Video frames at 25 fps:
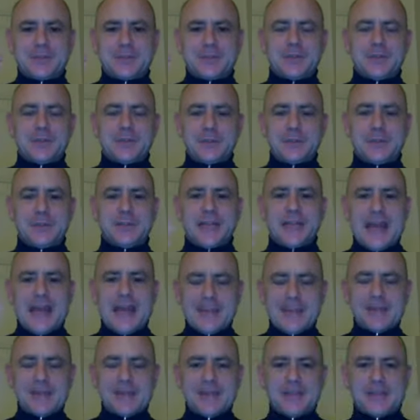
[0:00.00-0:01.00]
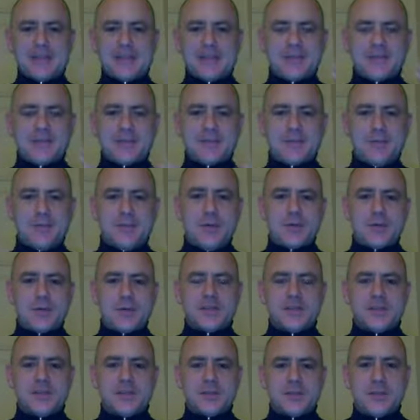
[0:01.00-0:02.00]
You're tapping these different points
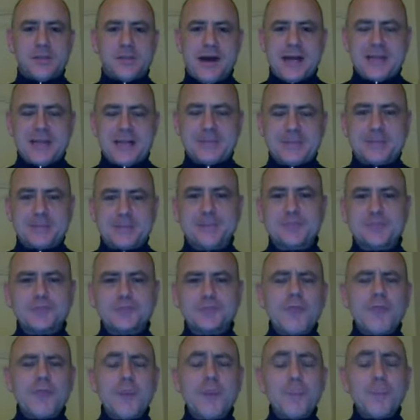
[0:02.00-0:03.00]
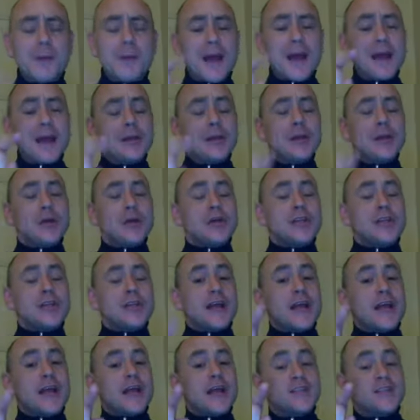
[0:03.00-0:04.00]
in your body. But I looked
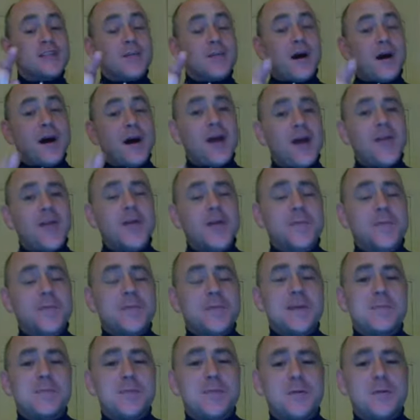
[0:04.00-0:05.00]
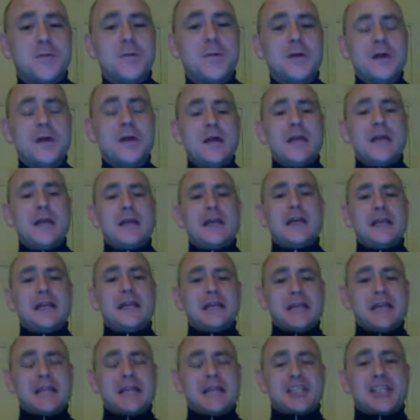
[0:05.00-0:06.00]
at some other people in
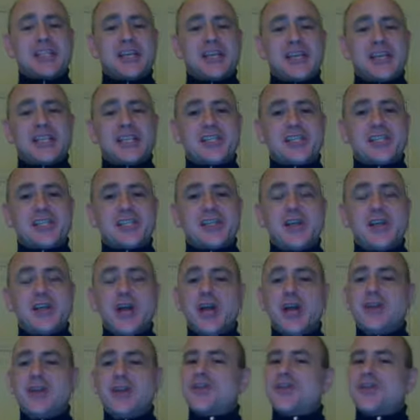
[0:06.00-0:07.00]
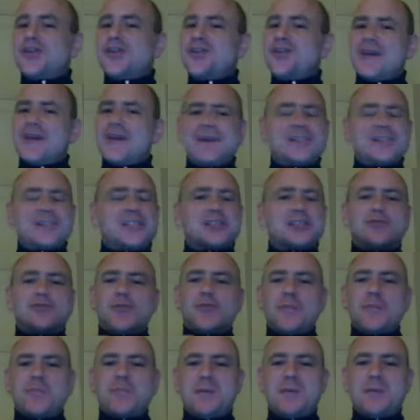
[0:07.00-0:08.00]
education, they're not just
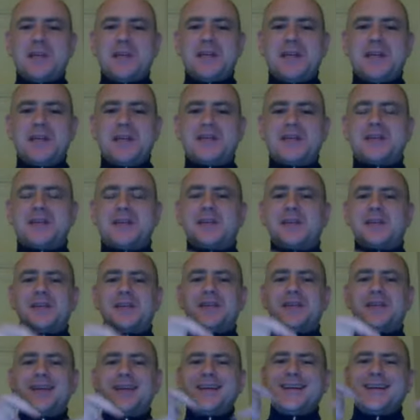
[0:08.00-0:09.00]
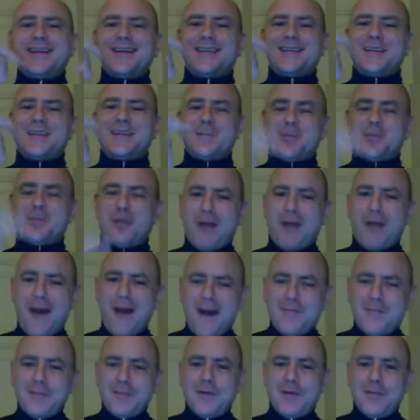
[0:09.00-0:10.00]
repeating the
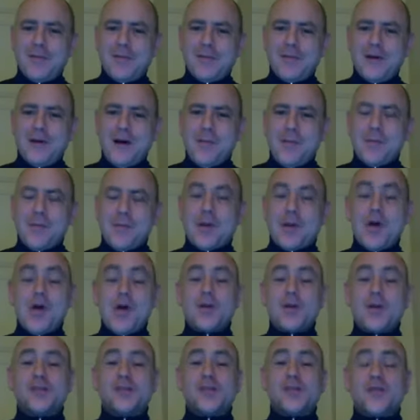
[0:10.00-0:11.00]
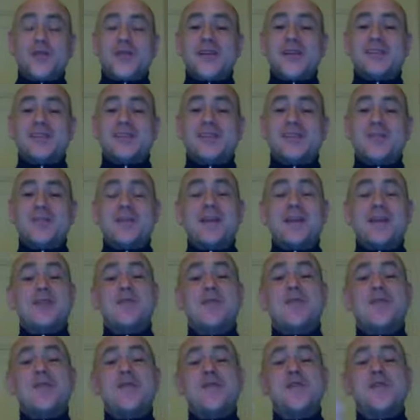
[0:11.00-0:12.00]
problem, but also things to make you
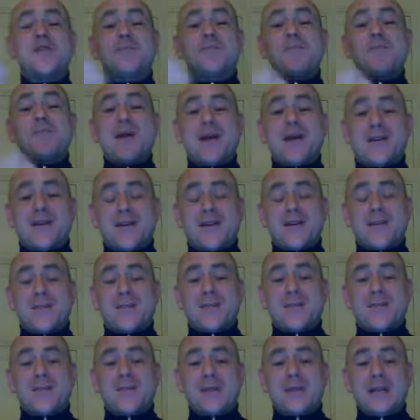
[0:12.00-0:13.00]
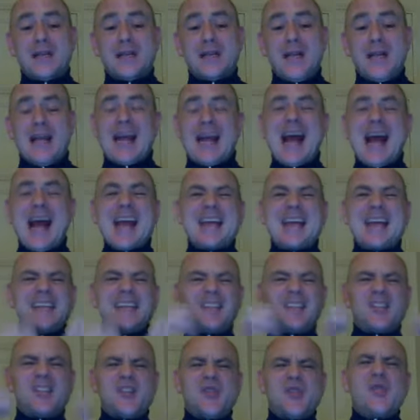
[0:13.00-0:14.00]
feel better. Like, I can
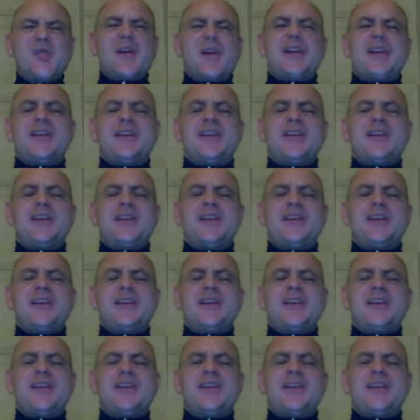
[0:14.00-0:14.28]
do it,